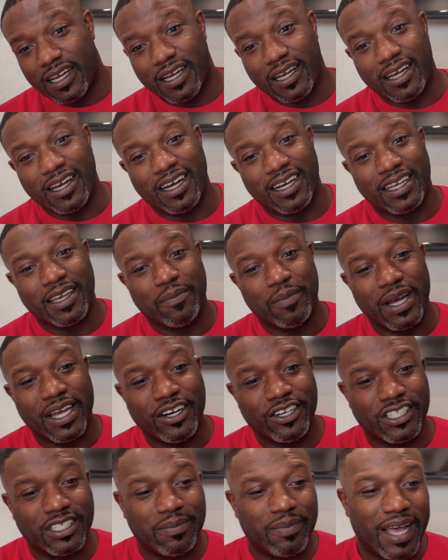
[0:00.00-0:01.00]
Uh, get my
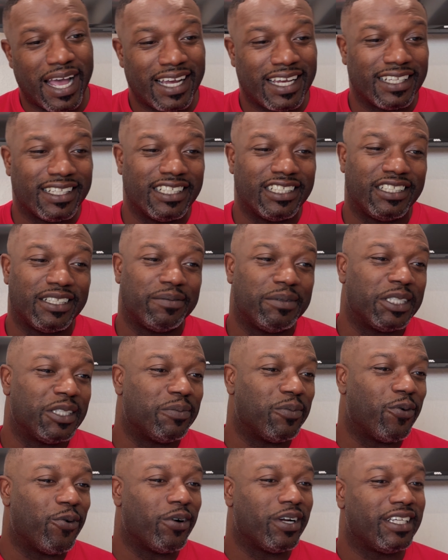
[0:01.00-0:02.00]
energy back at the gym this
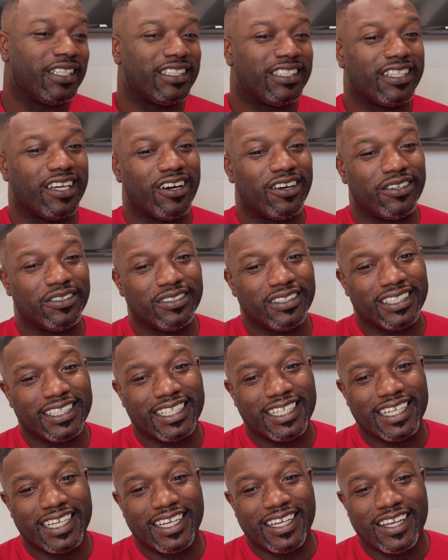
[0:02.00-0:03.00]
morning. So
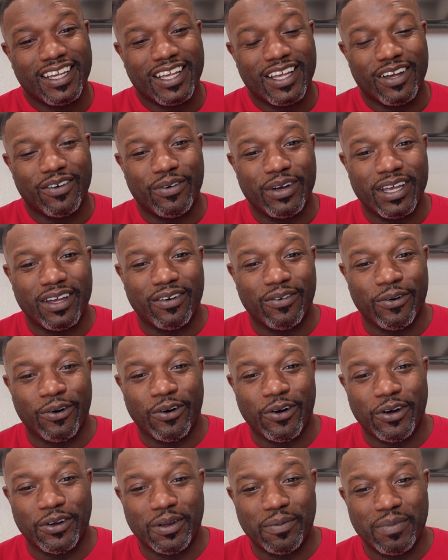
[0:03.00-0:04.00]
we
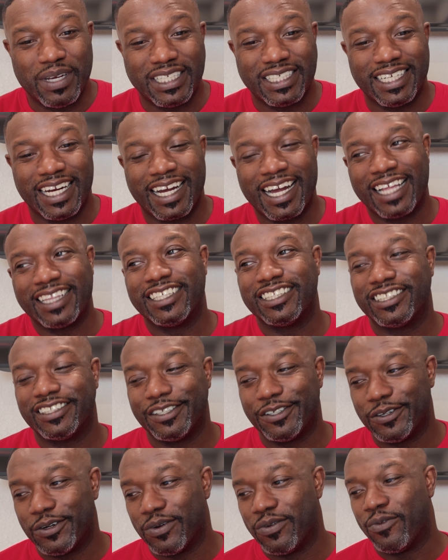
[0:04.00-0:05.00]
we're on a mission. I got this
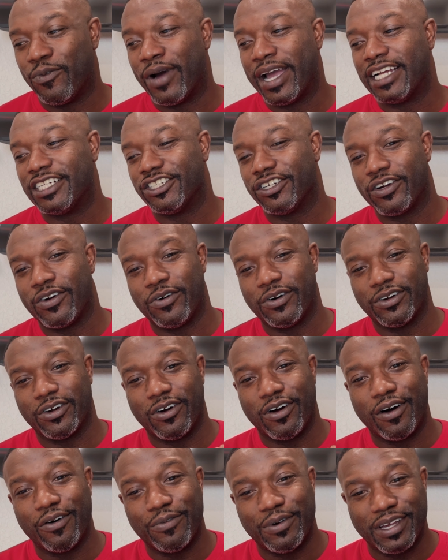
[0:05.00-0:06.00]
little wager going
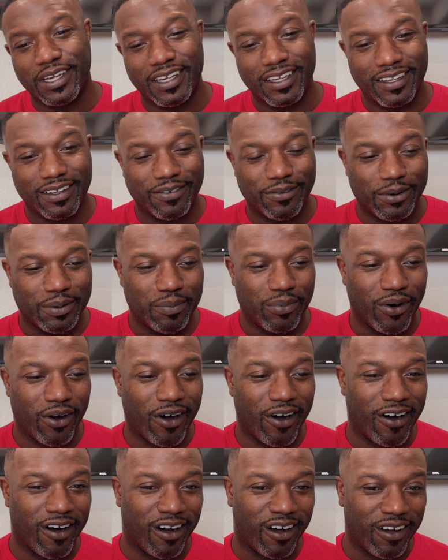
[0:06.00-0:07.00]
on with with
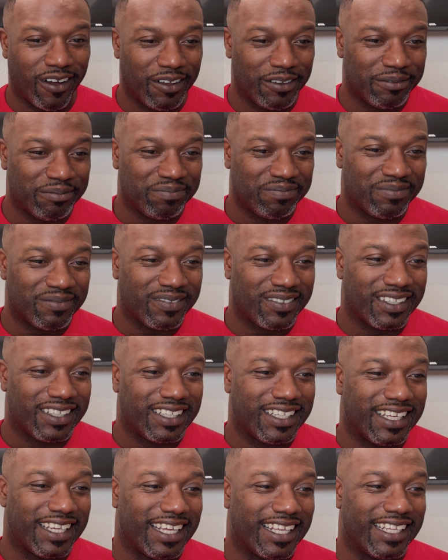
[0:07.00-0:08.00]
Paul
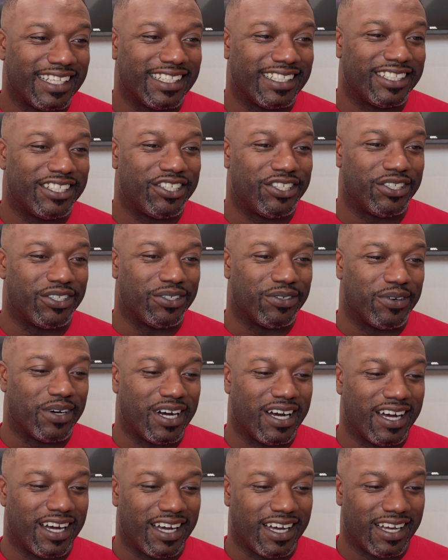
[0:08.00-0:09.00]
to
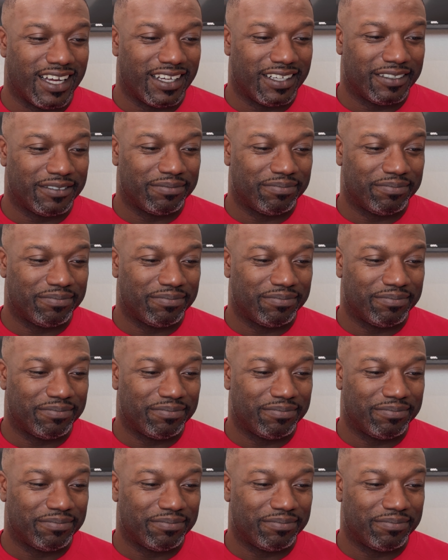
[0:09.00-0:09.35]
uh